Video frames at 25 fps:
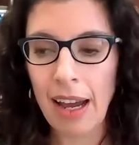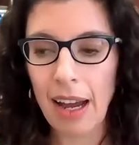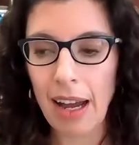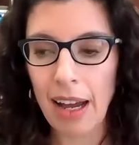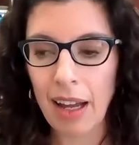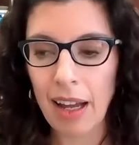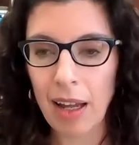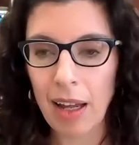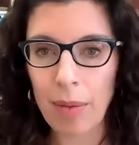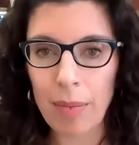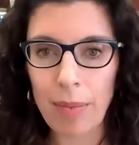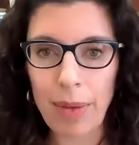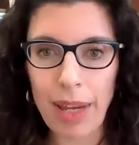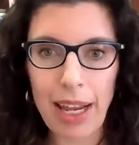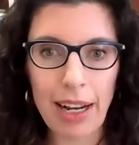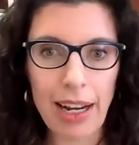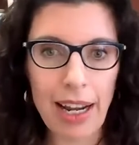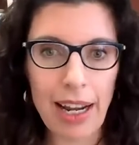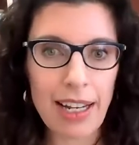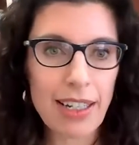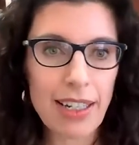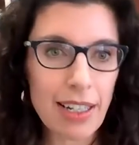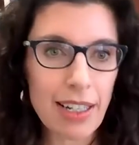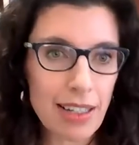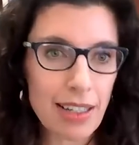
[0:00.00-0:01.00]
and
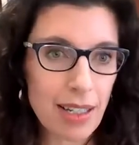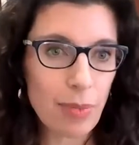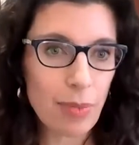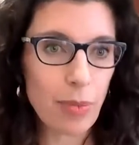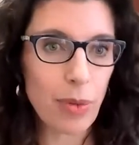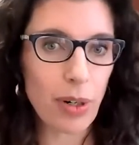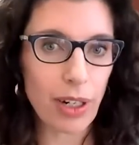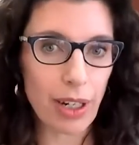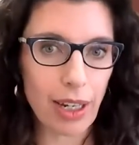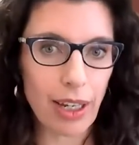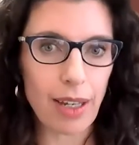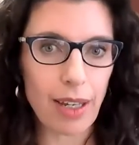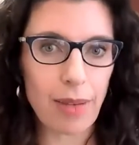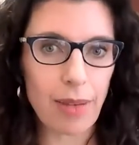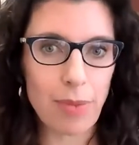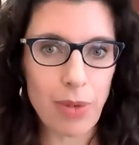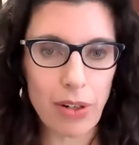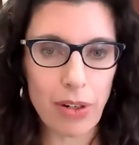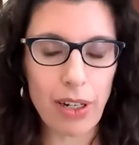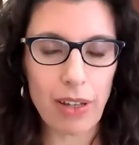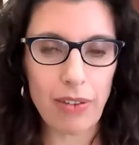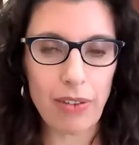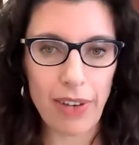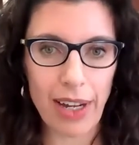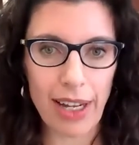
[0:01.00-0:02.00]
had done some work in
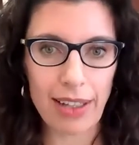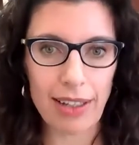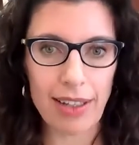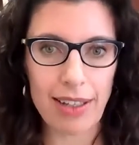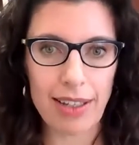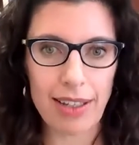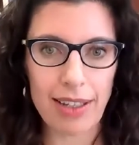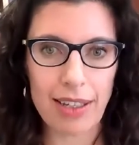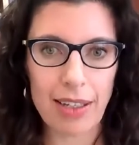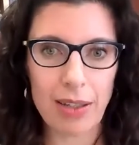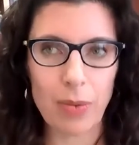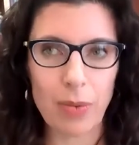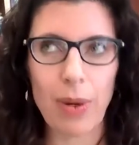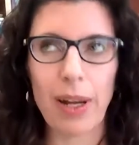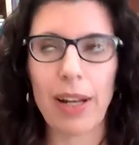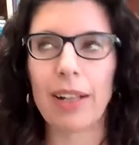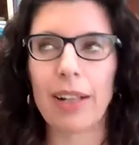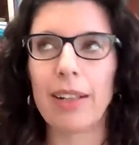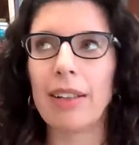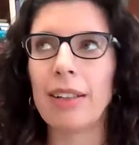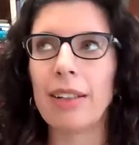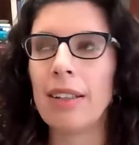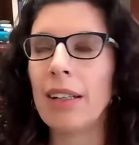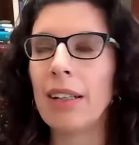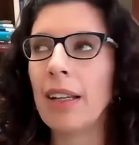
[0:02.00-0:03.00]
community violence as
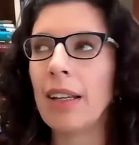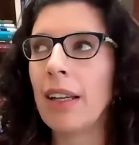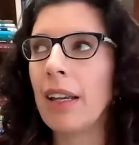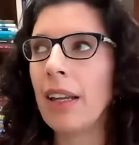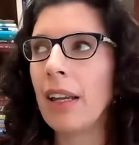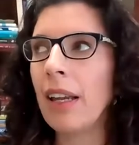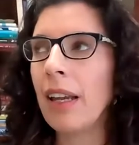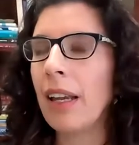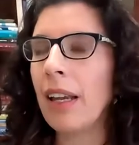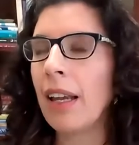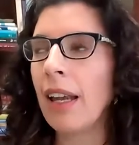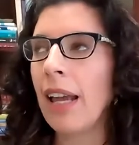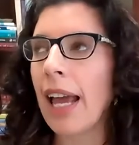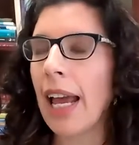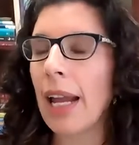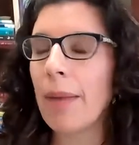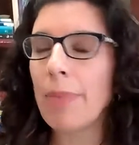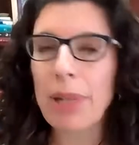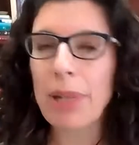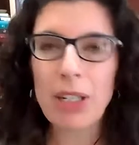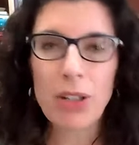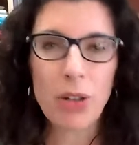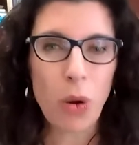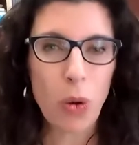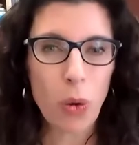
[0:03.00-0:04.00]
well. Had
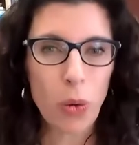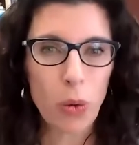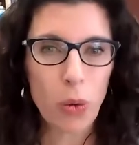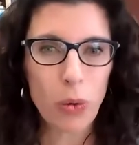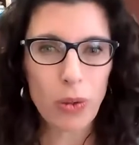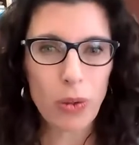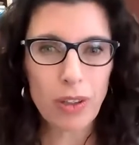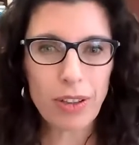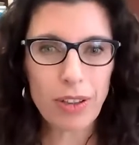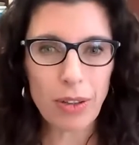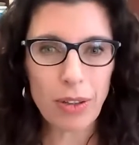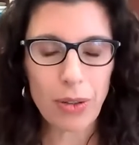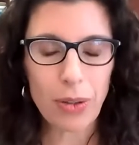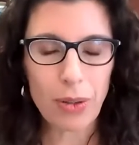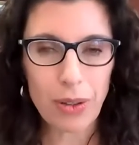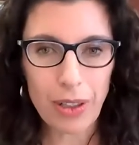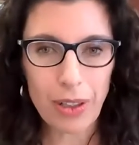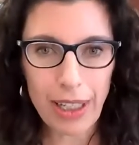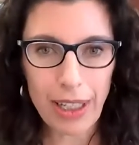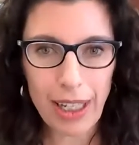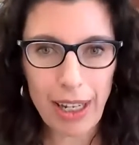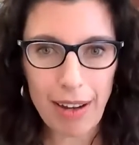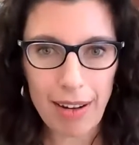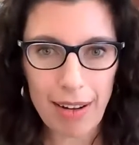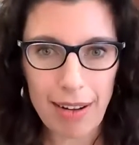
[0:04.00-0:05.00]
been told
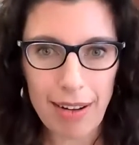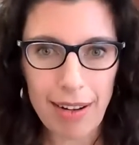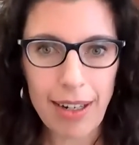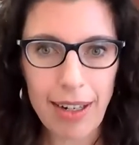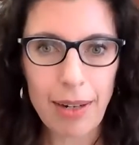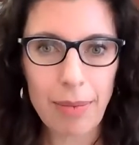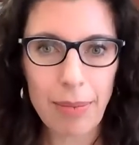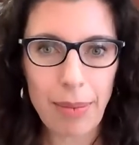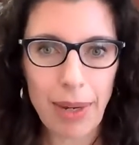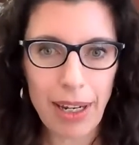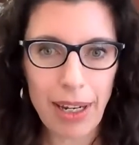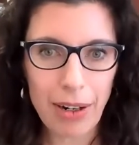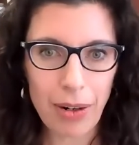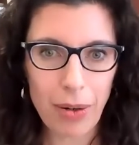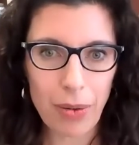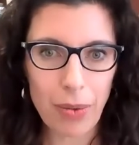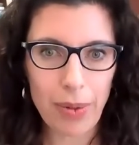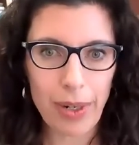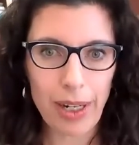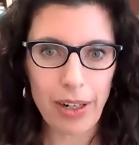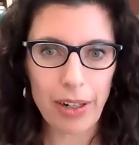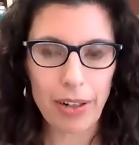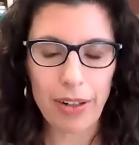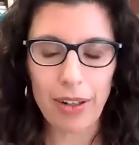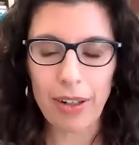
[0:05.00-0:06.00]
early on in my
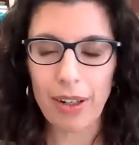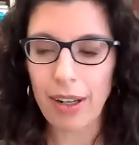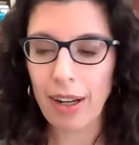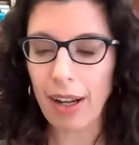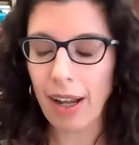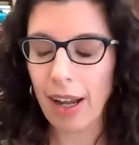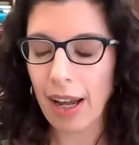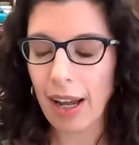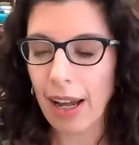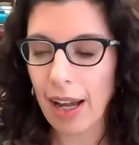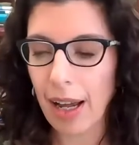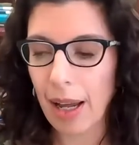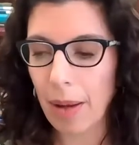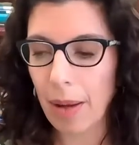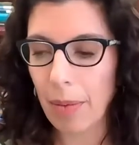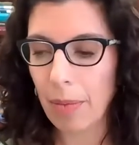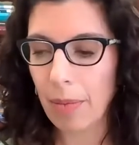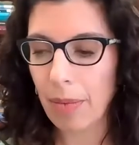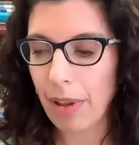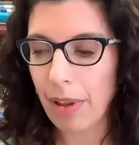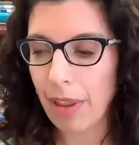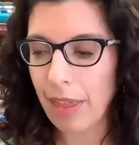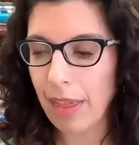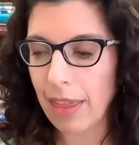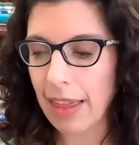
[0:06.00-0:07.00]
career
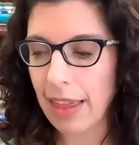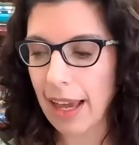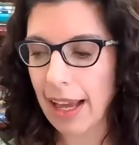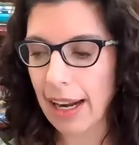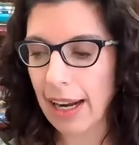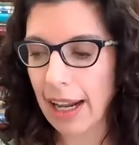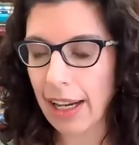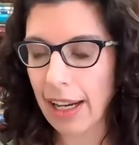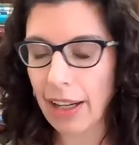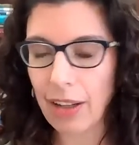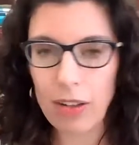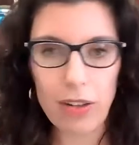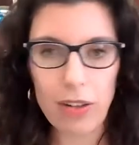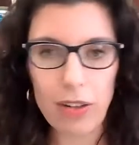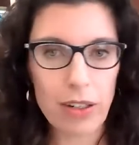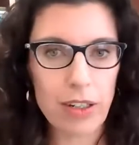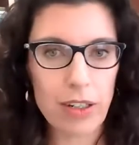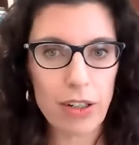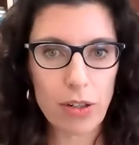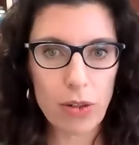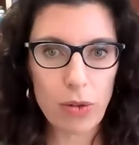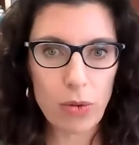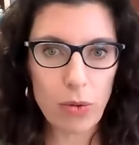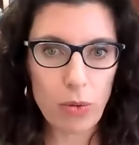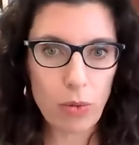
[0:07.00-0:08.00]
that I could
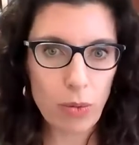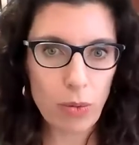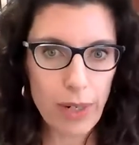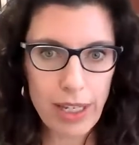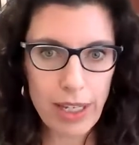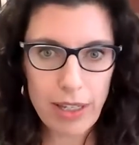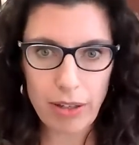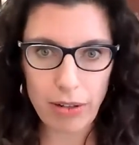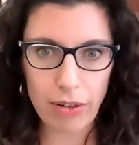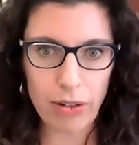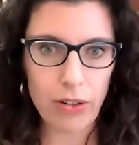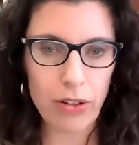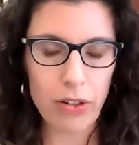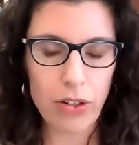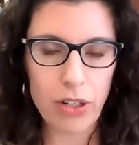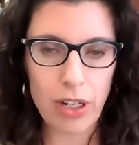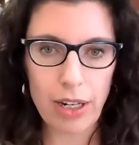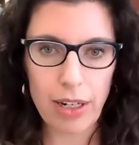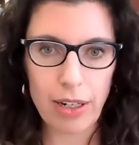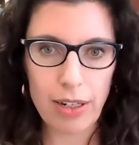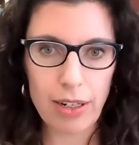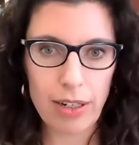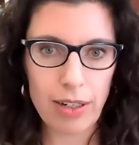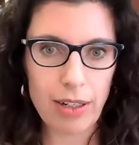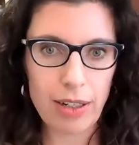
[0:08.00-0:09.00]
do research
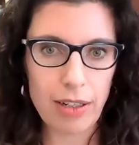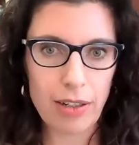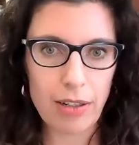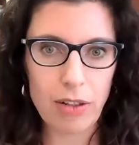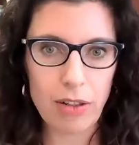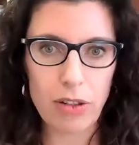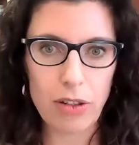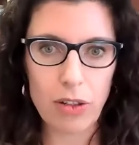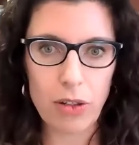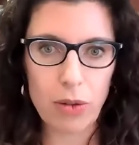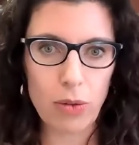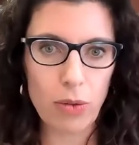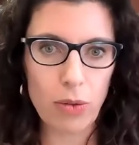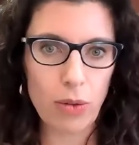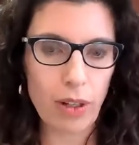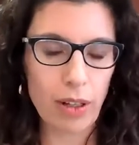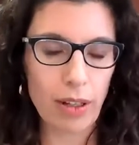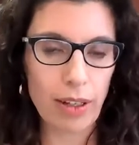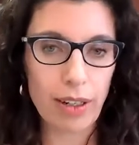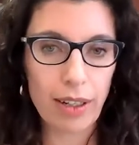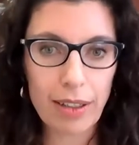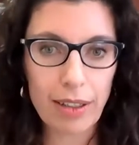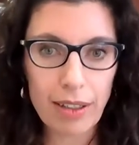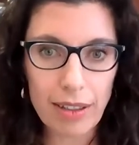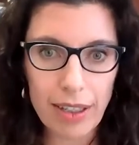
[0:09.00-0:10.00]
and do
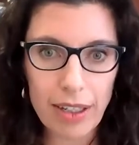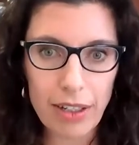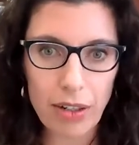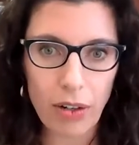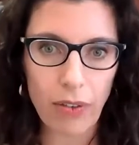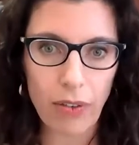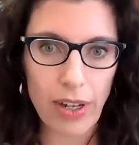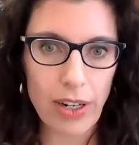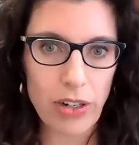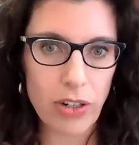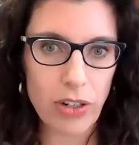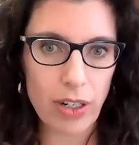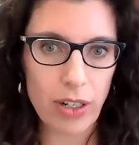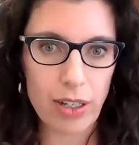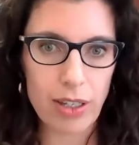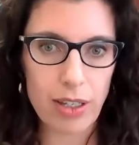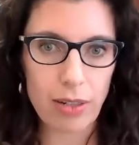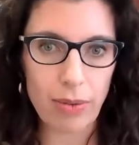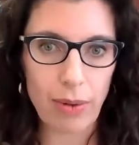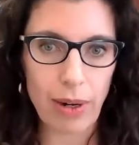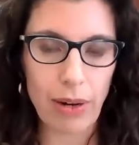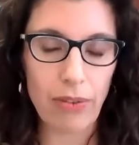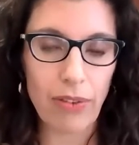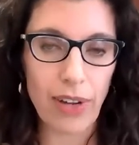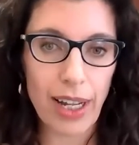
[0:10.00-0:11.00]
clinical interventions
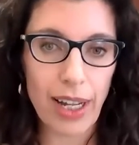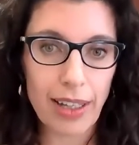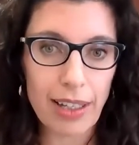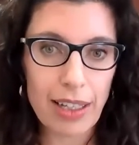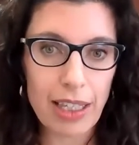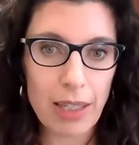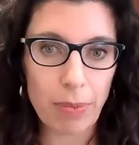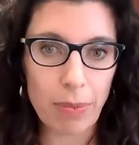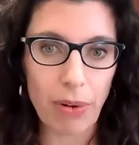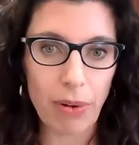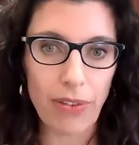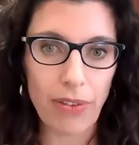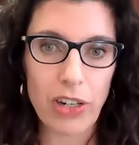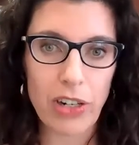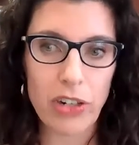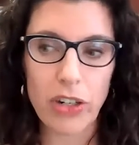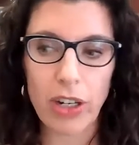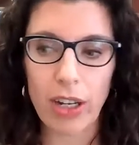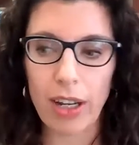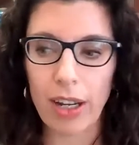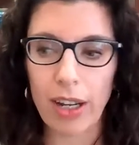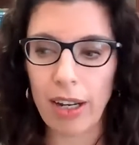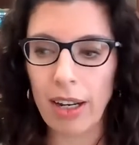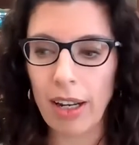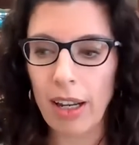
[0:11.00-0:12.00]
around violence
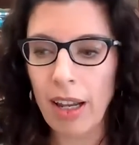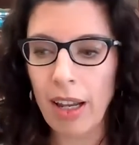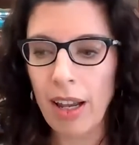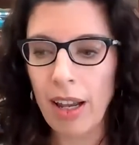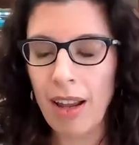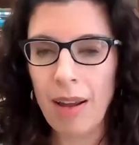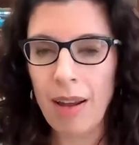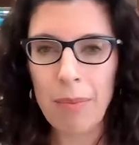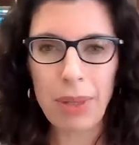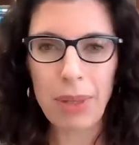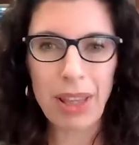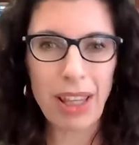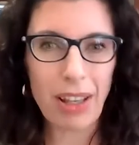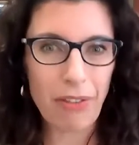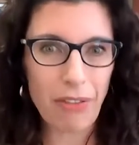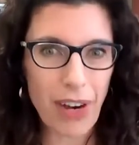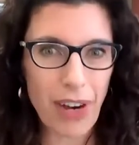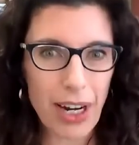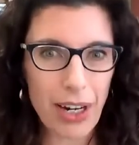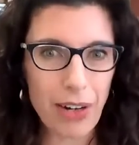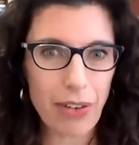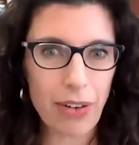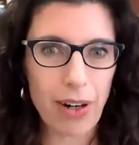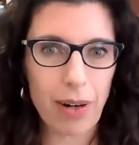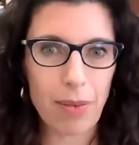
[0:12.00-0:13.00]
prevention, but that
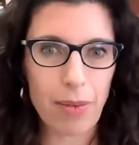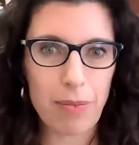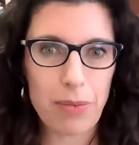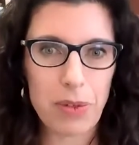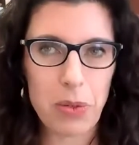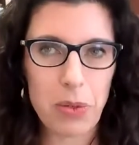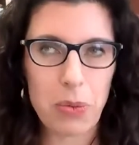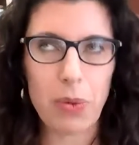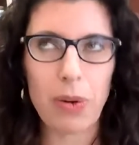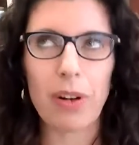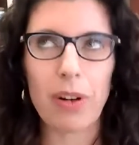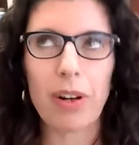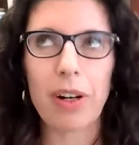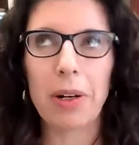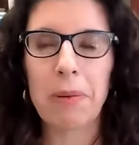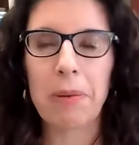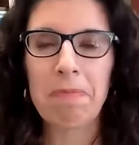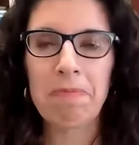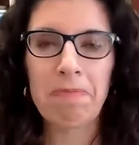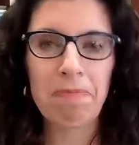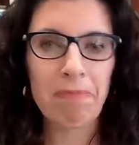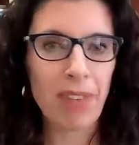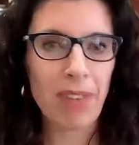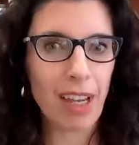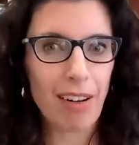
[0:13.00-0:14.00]
firearms were
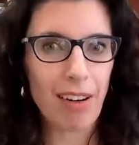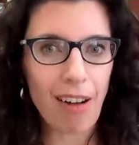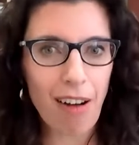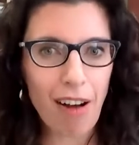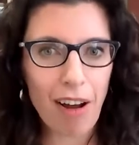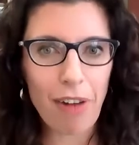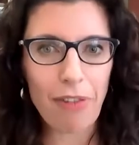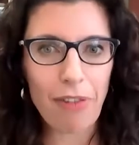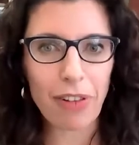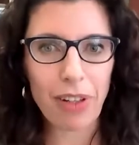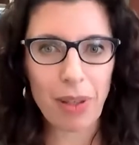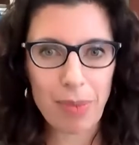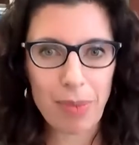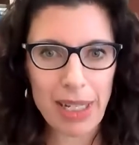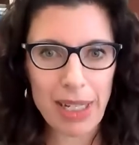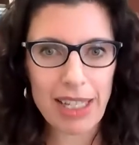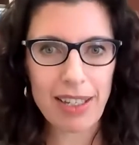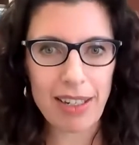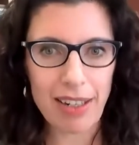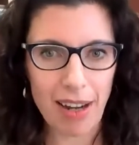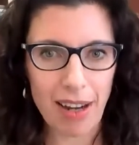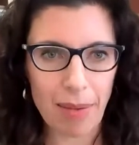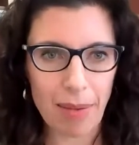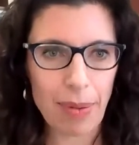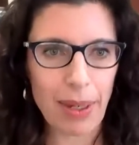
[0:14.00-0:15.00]
an
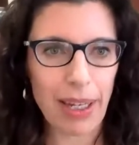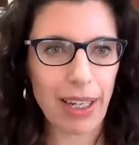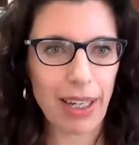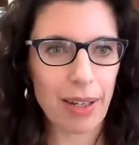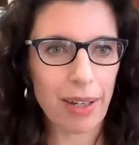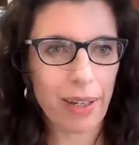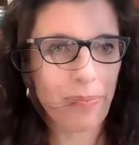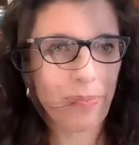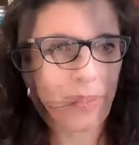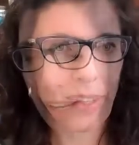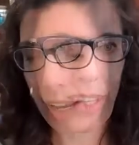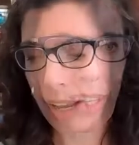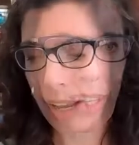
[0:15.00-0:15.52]
off-limits topic.